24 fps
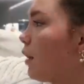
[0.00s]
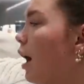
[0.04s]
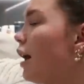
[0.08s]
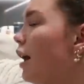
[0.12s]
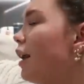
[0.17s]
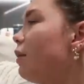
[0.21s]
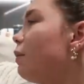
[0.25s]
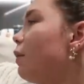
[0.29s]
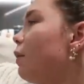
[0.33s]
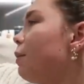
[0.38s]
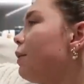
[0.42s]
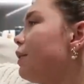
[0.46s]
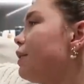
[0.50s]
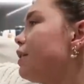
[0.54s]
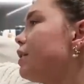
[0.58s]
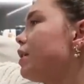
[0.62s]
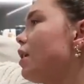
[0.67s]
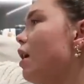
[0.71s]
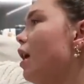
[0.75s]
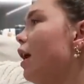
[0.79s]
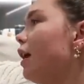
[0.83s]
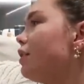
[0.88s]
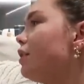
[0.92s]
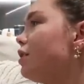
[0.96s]
I don't want one
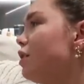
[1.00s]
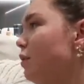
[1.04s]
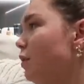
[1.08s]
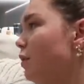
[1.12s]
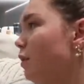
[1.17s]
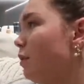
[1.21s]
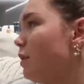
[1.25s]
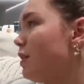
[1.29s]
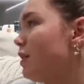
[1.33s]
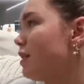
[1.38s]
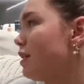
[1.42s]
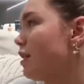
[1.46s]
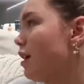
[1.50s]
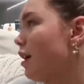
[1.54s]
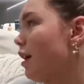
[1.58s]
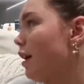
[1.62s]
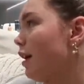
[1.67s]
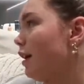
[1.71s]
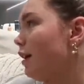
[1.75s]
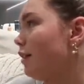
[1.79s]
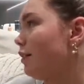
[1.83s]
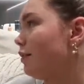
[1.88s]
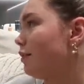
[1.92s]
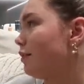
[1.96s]
tonight. Do you want one
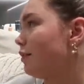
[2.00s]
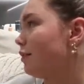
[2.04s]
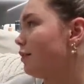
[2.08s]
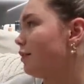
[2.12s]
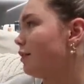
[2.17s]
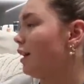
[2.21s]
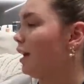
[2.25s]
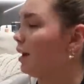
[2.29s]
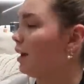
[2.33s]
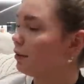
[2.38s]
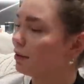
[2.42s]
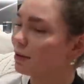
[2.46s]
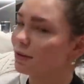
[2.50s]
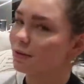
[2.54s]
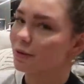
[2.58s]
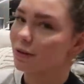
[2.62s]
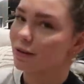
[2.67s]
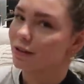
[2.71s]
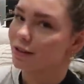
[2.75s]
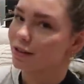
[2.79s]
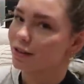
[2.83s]
tonight? He wants one